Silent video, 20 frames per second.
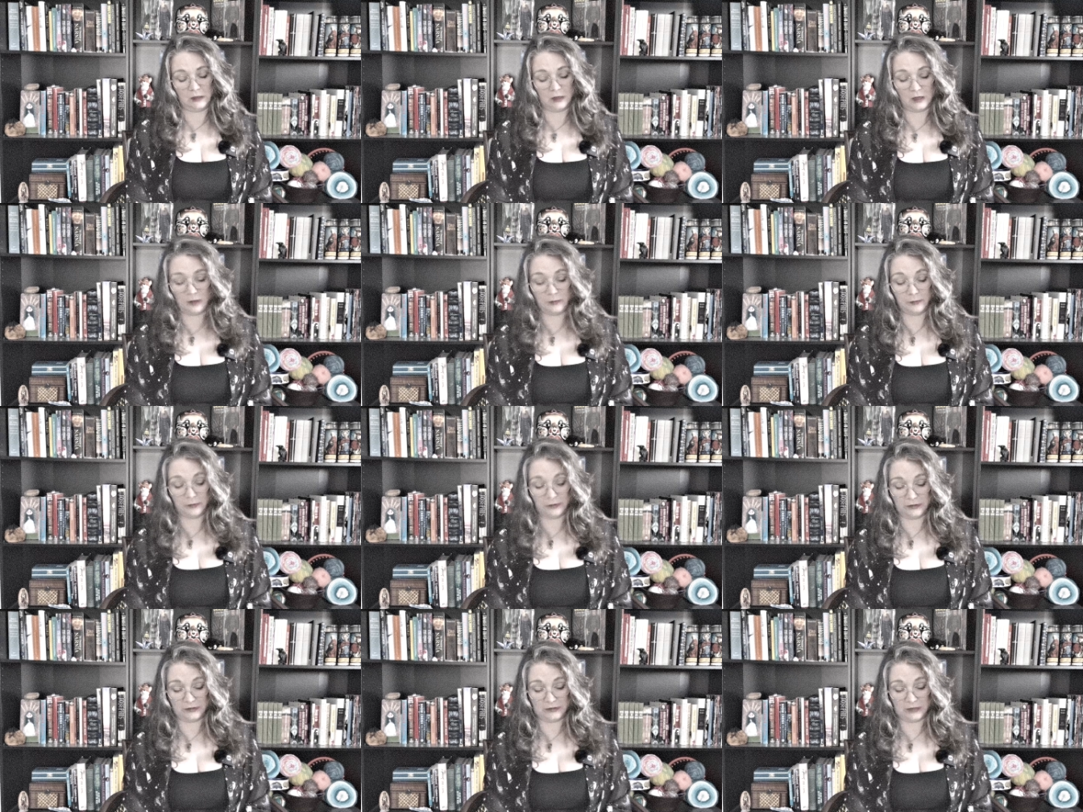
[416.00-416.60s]

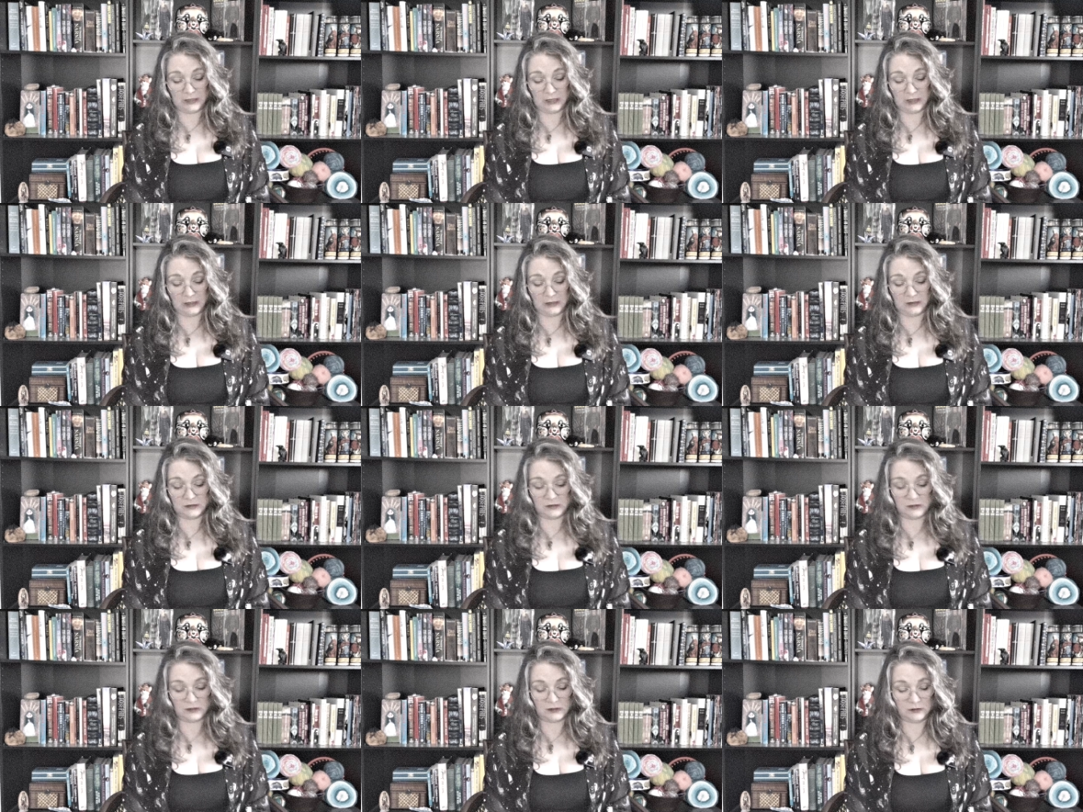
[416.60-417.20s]
couple of
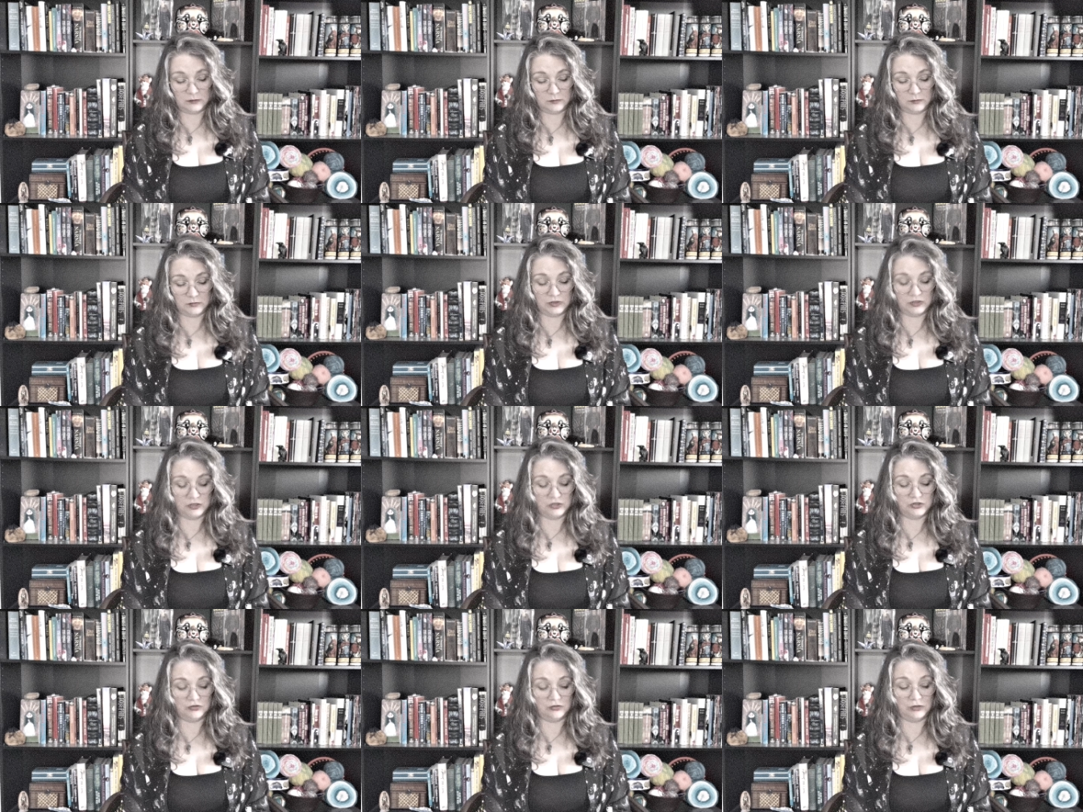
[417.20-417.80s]
days. But the
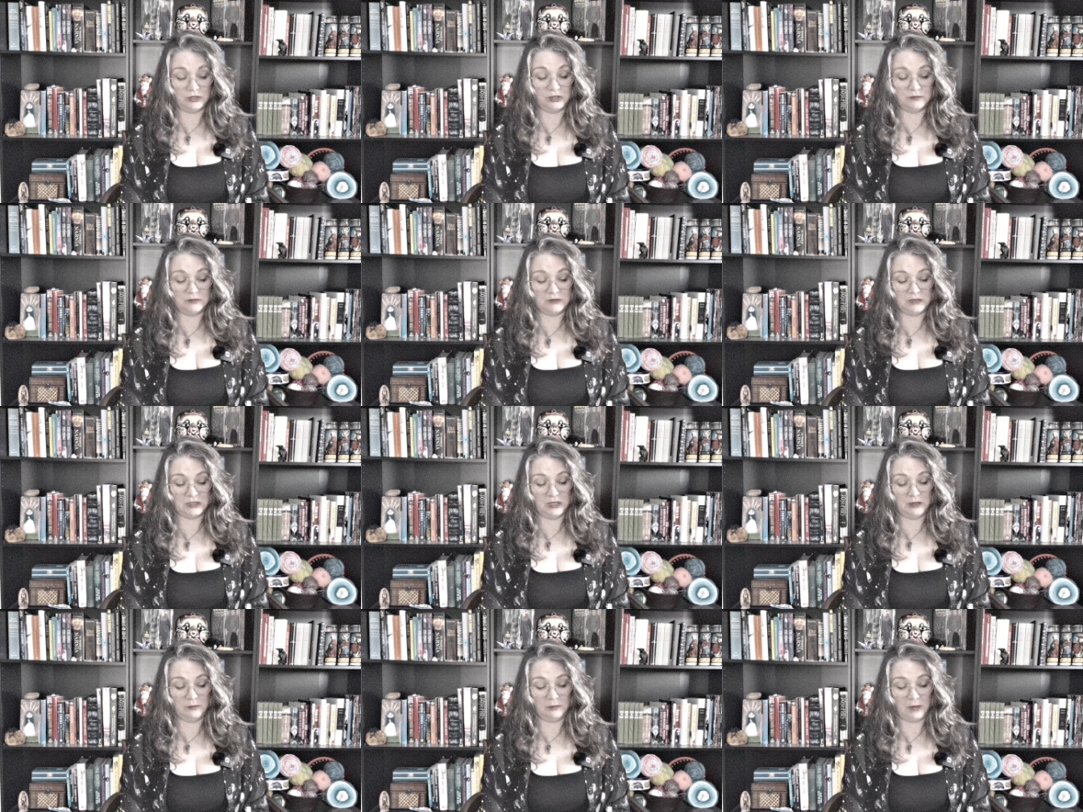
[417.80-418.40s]
dreams
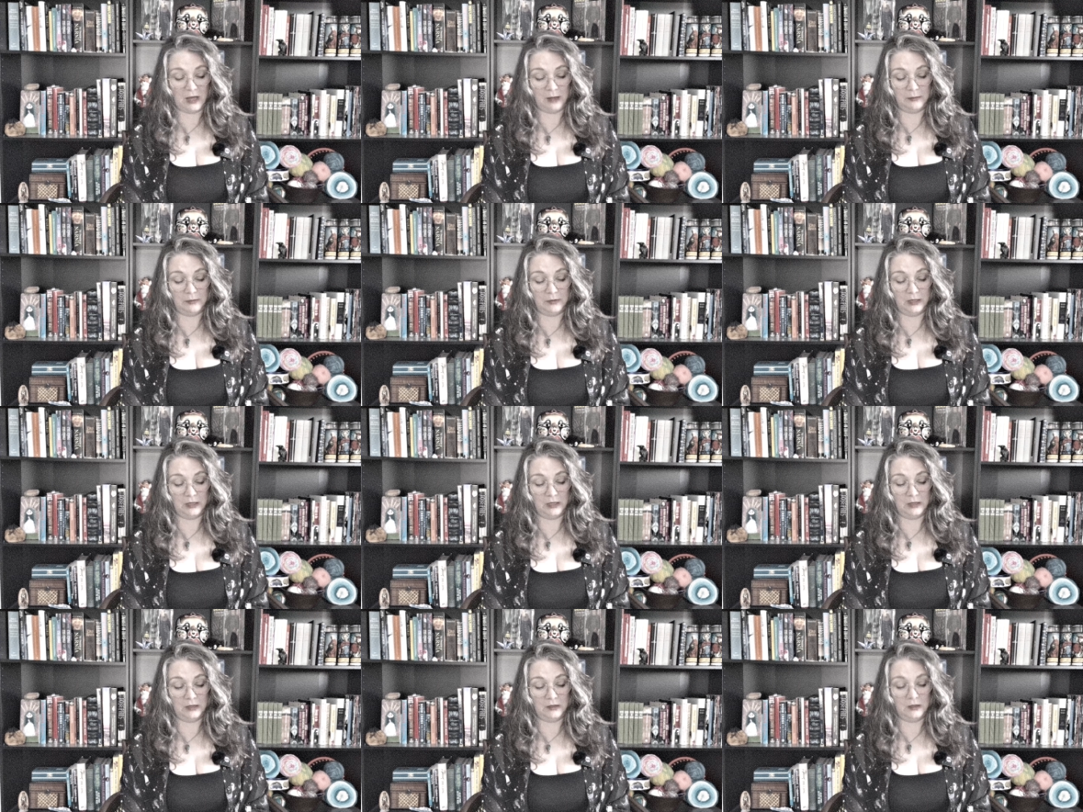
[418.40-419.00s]
keep
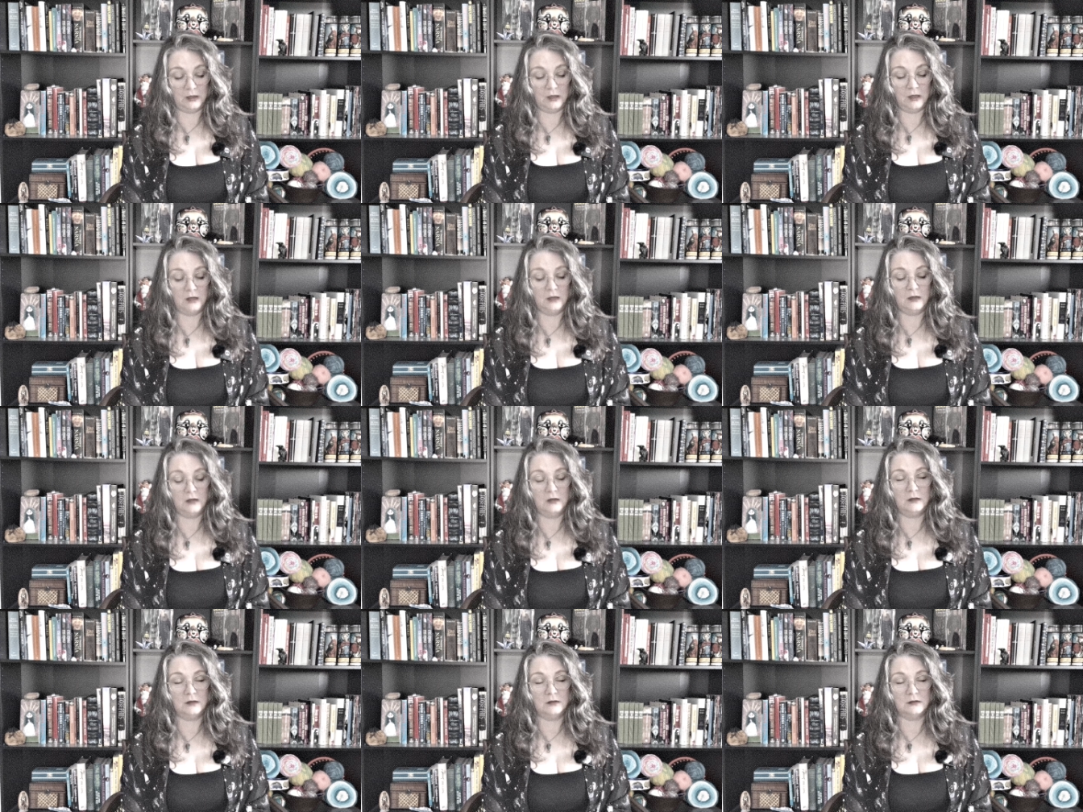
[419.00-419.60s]
happening,
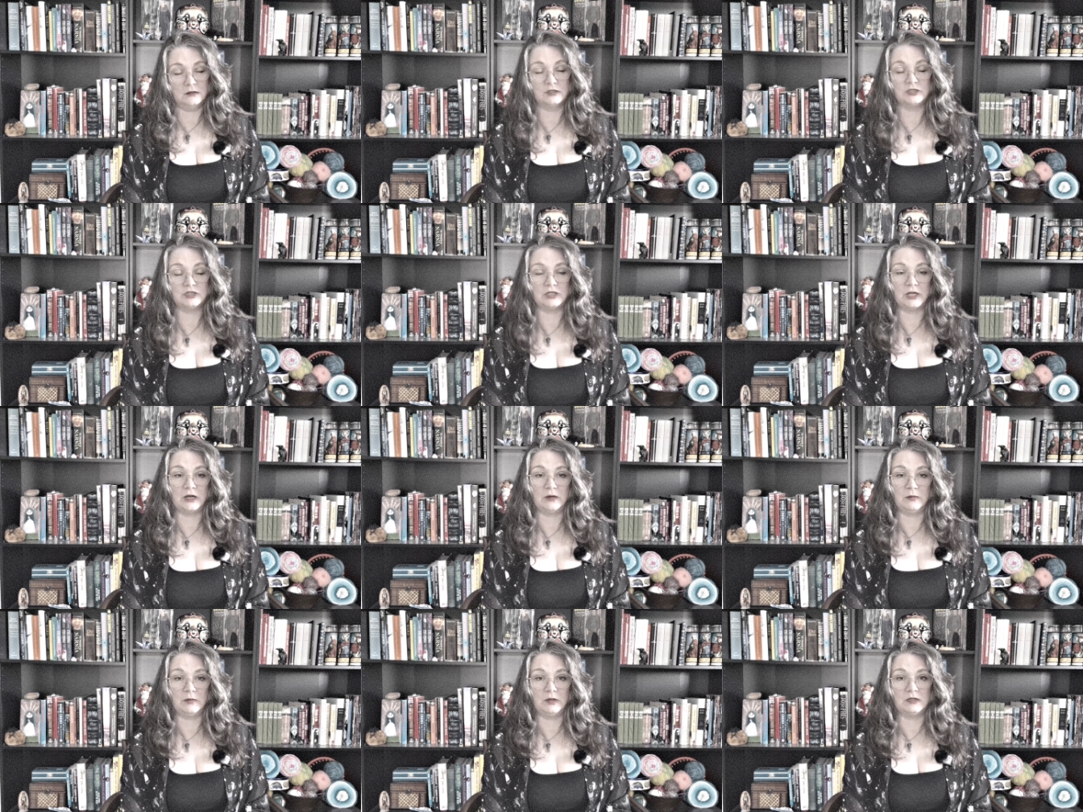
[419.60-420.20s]
and the
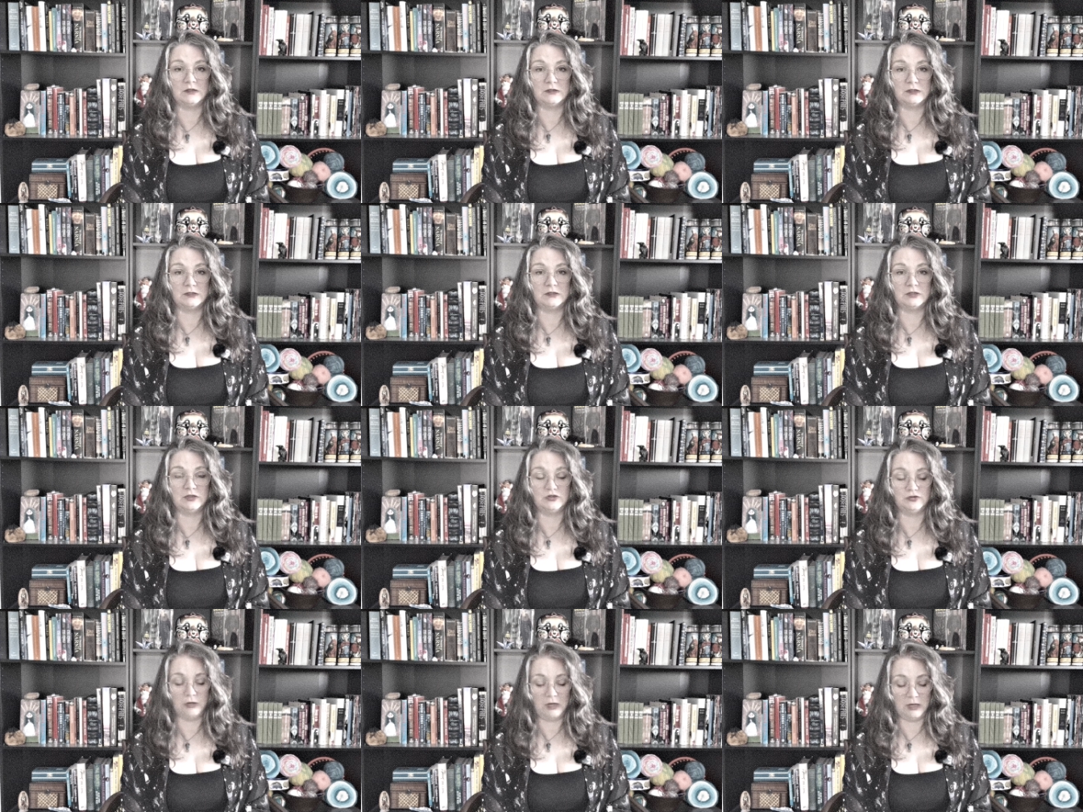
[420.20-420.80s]
Shadow Man's in the
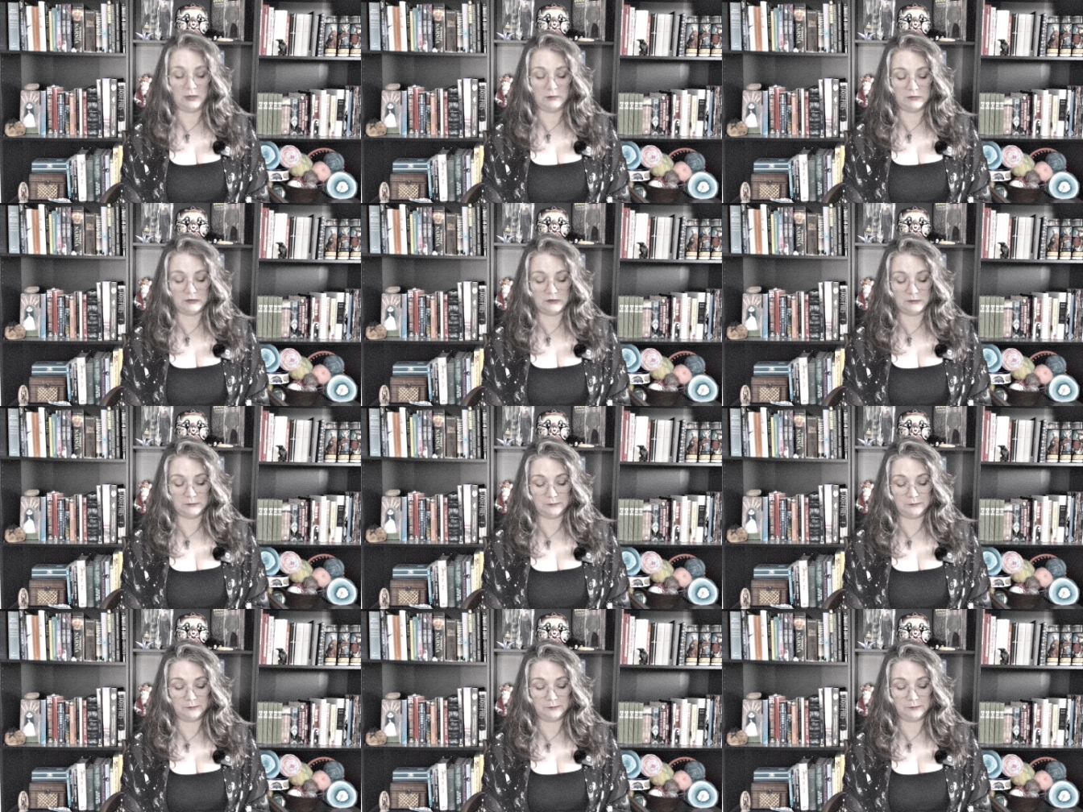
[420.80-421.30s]
dreams.